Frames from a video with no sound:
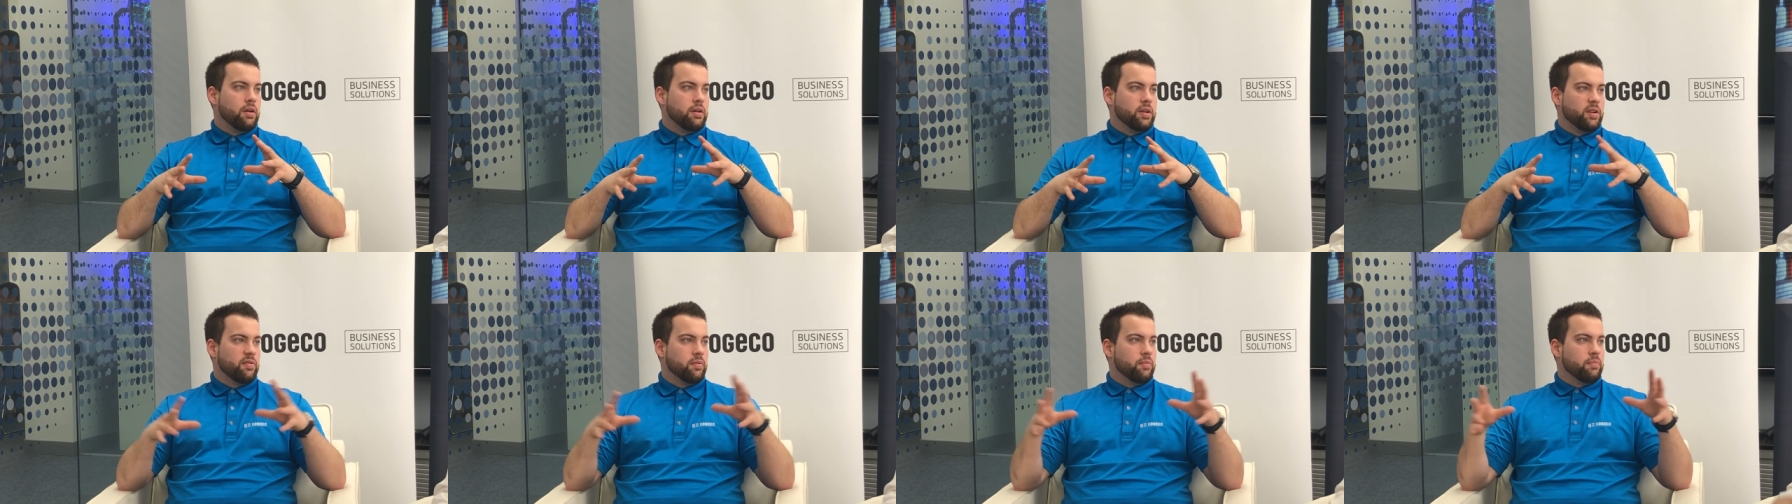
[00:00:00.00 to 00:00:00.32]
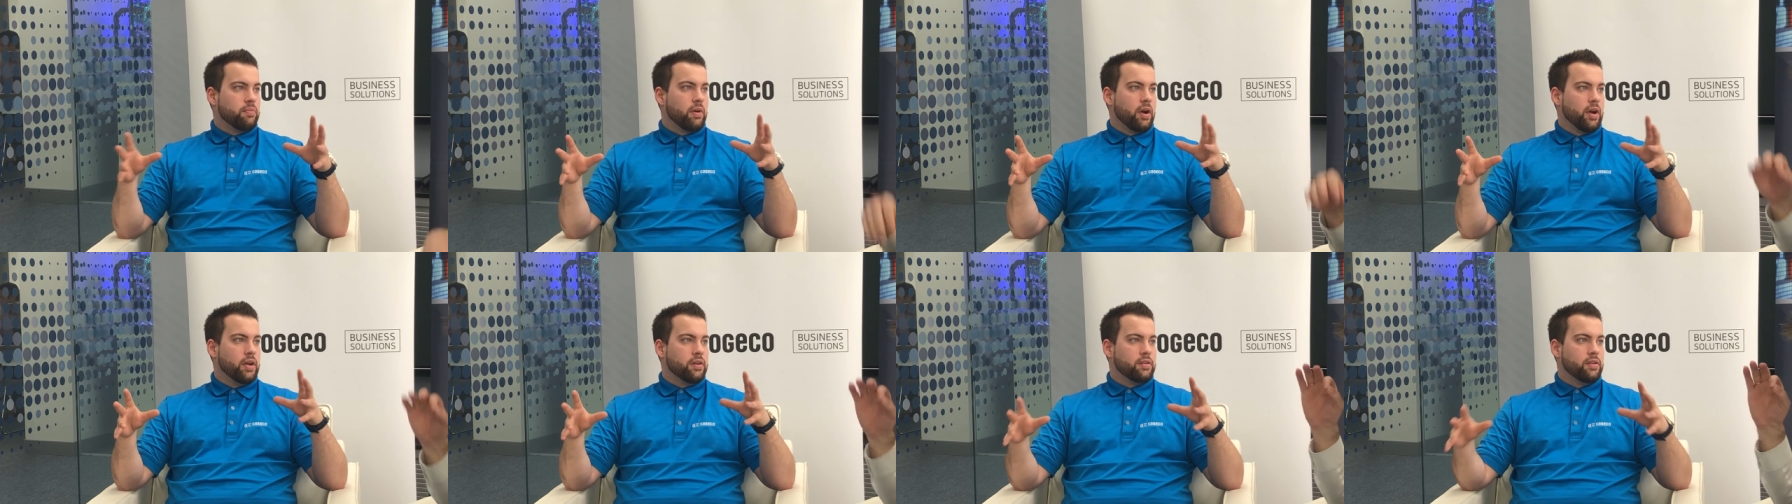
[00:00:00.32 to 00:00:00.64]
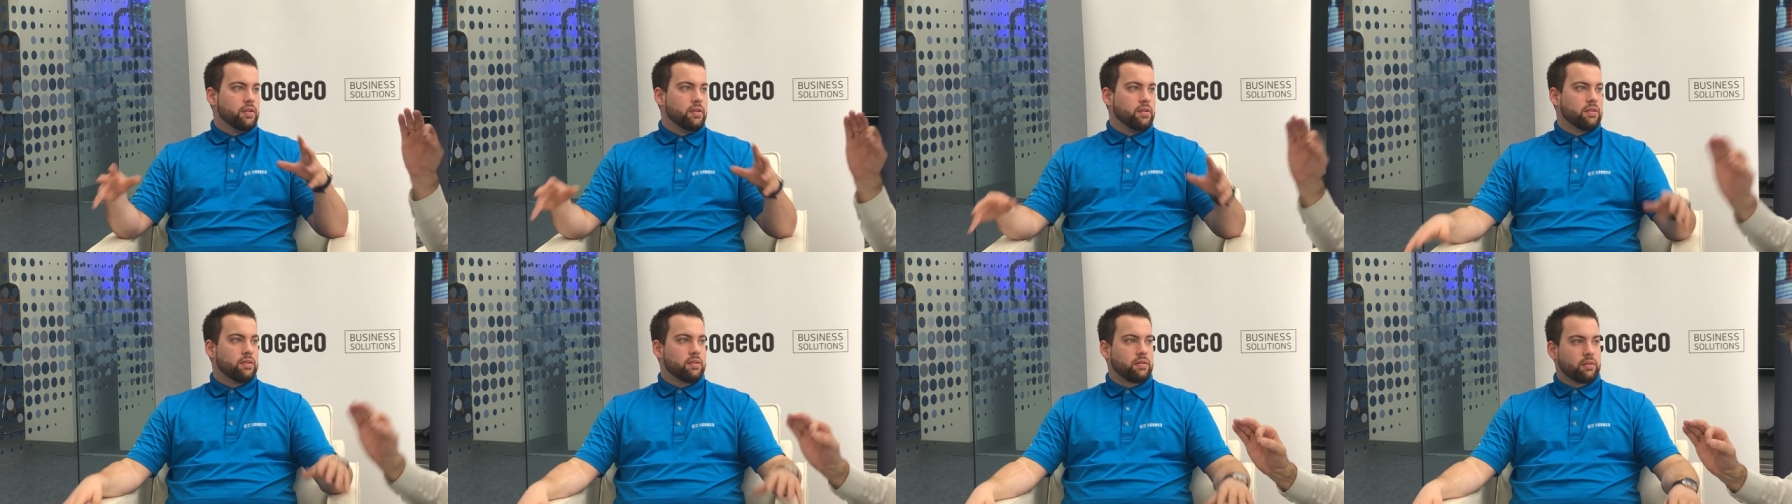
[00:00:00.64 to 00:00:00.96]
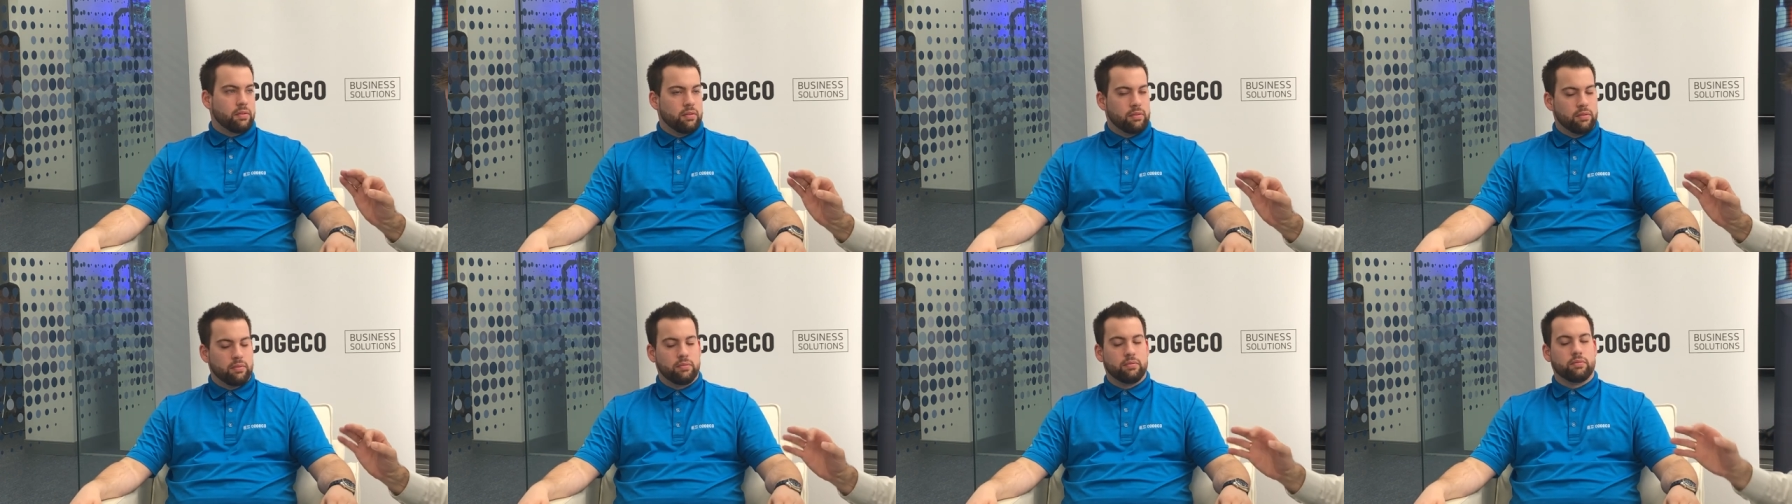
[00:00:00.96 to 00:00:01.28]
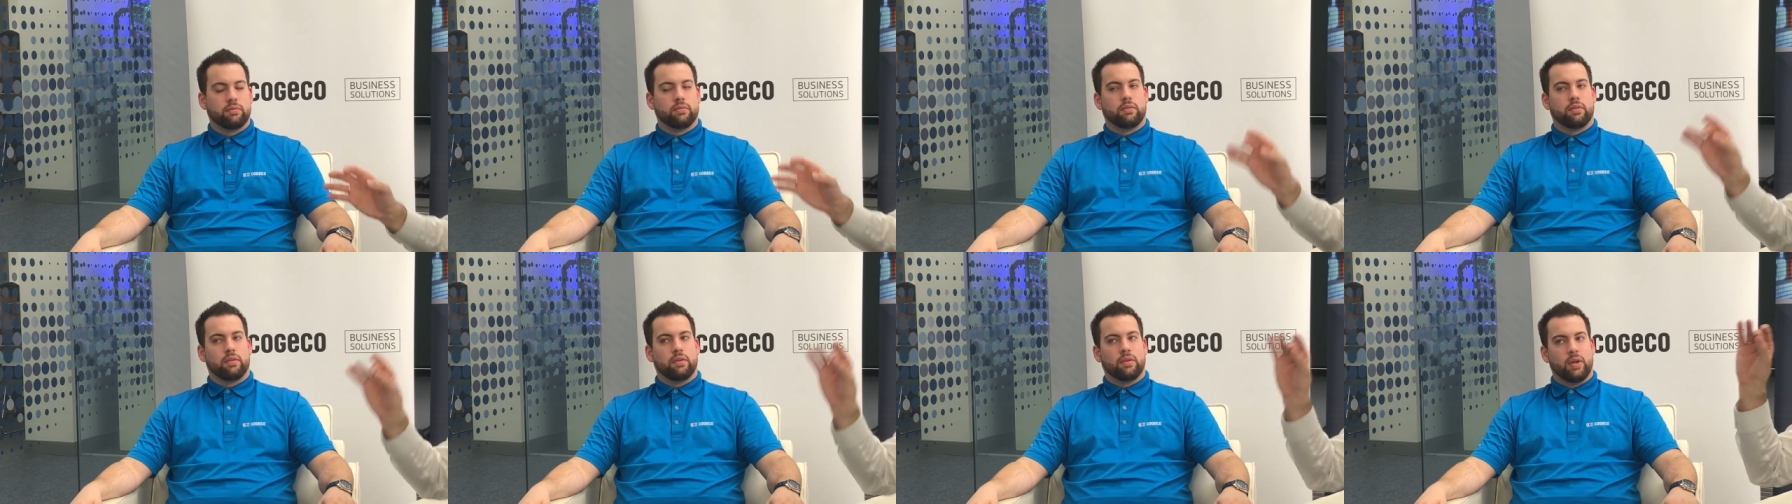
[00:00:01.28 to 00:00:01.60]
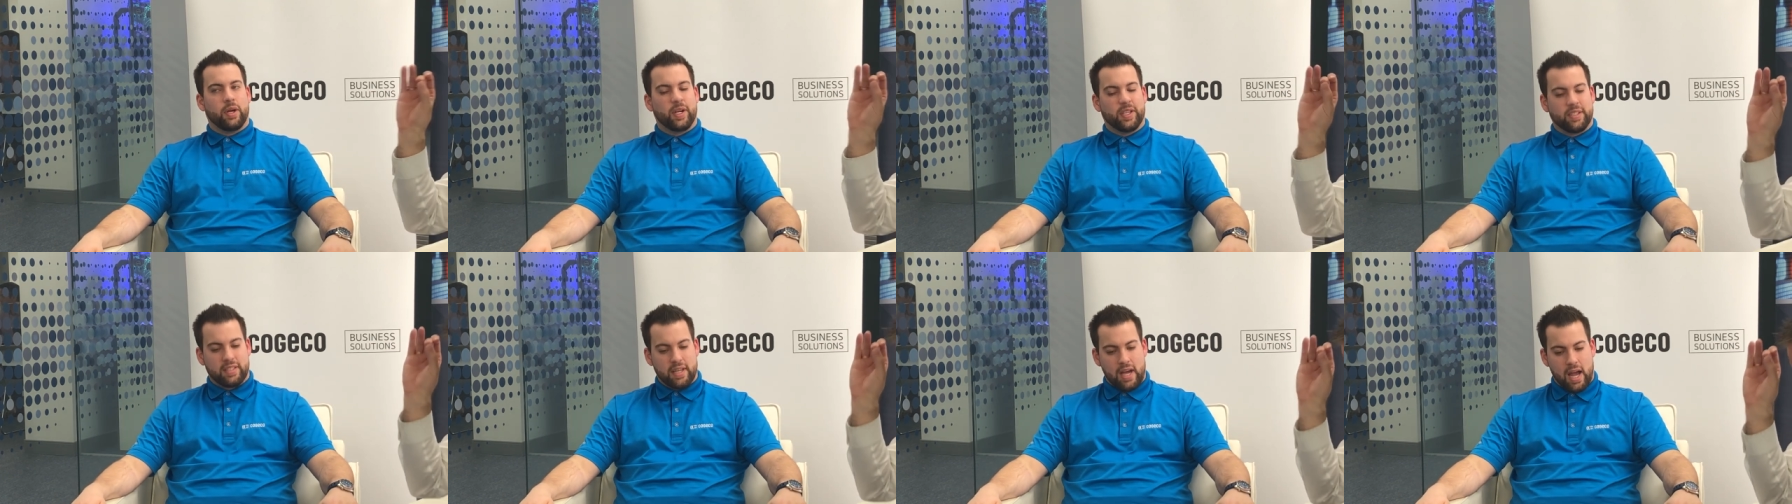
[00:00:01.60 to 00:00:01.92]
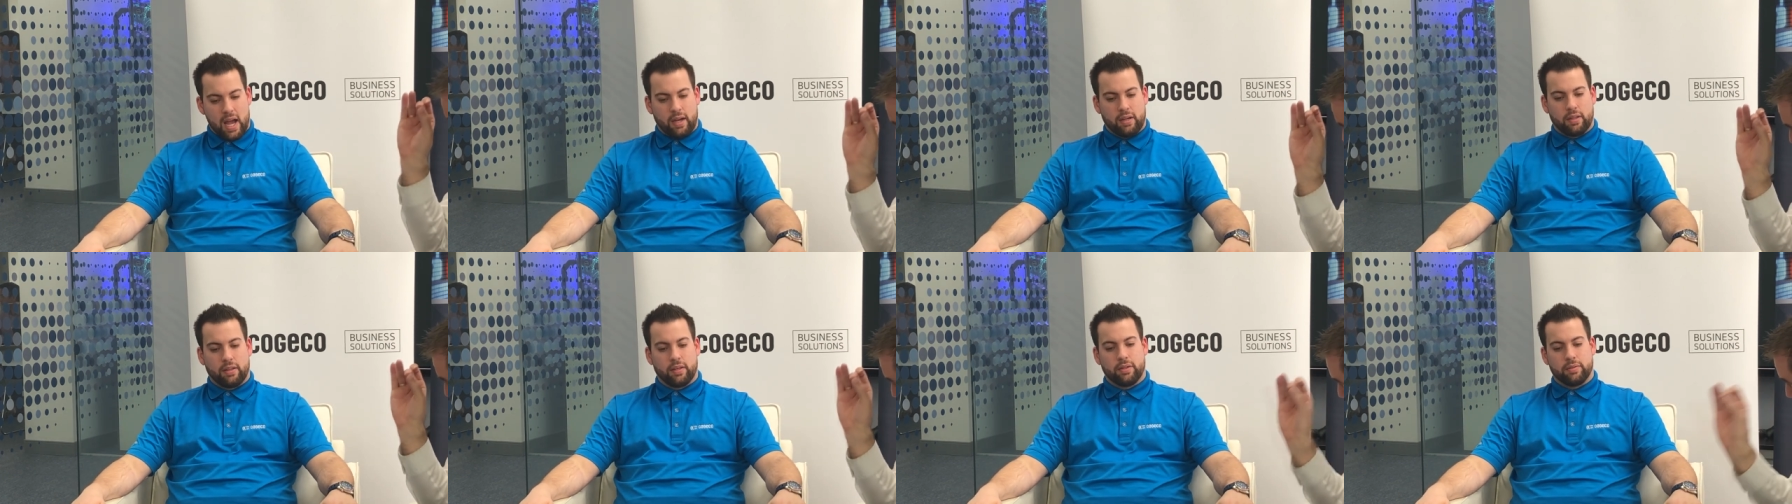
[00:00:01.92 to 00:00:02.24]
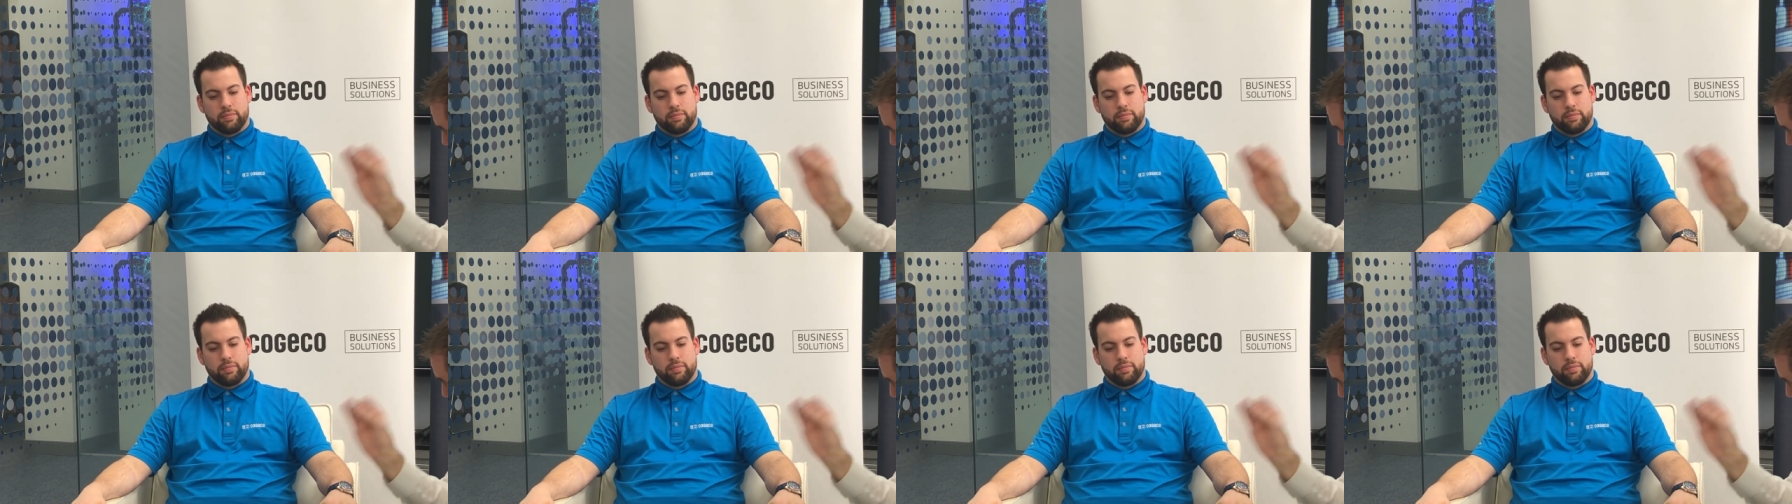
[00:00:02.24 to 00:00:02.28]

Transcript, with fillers: a different very prices. specific industry, a very specific